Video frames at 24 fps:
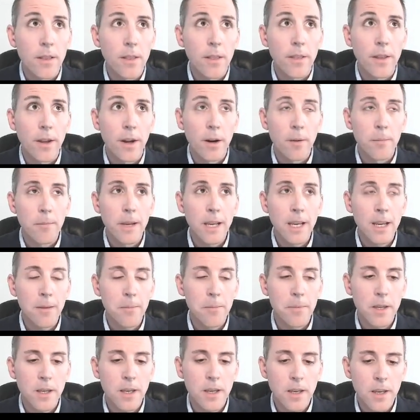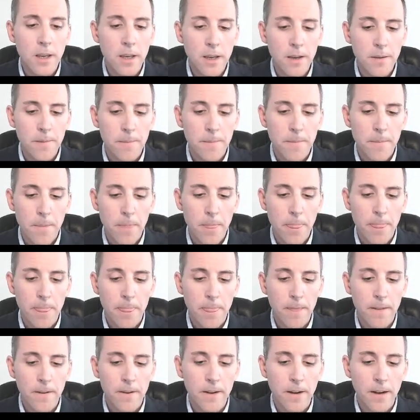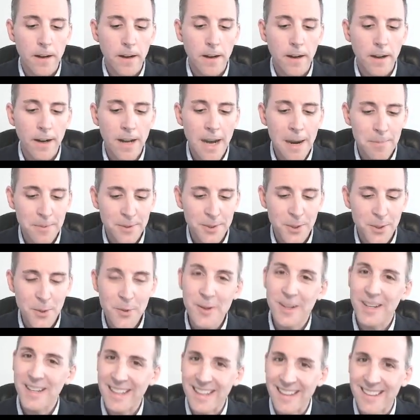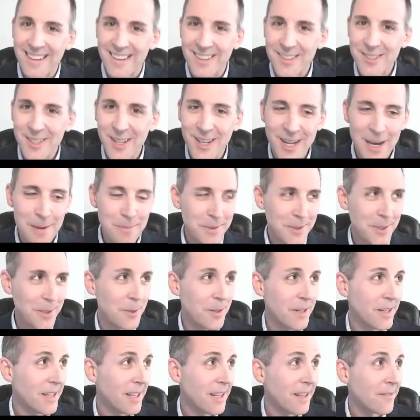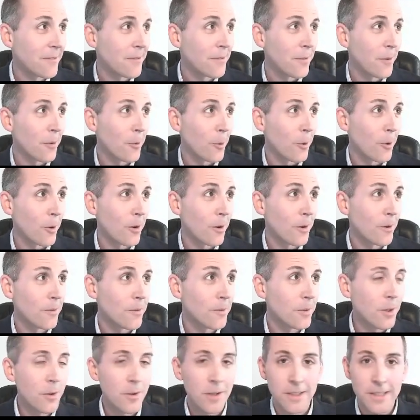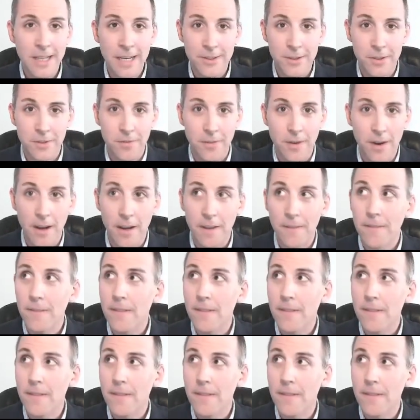there may be an opportunity, I'll say an opportunity for you to testify.